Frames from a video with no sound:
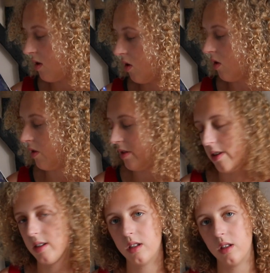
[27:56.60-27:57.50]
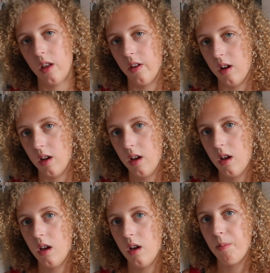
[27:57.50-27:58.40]
on the
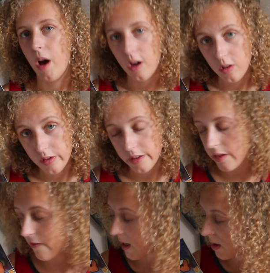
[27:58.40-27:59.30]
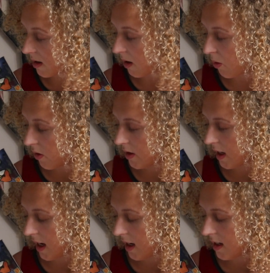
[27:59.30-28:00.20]
pose of the figures I wanted,